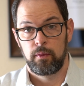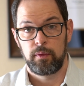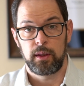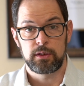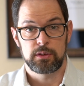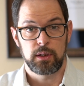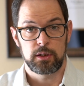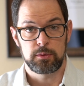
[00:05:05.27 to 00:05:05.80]

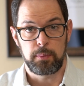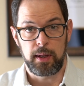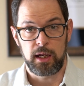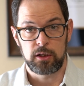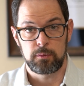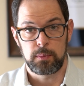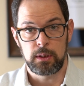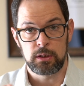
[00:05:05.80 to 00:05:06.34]
that's not as
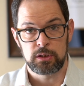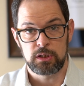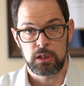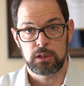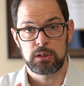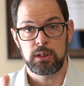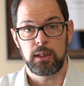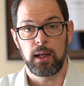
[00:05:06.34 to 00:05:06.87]
bad as being
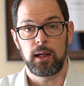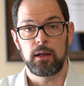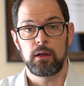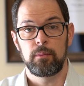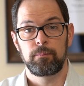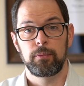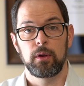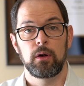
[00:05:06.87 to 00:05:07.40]
60,
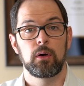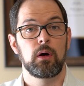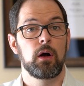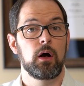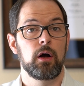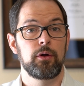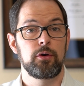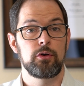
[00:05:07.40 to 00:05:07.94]
90, or
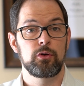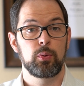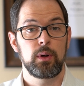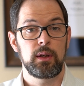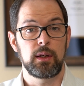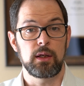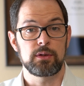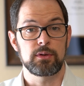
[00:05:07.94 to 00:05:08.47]

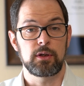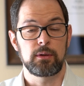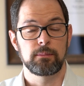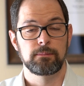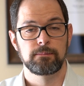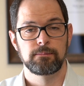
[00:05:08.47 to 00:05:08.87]
120 days late.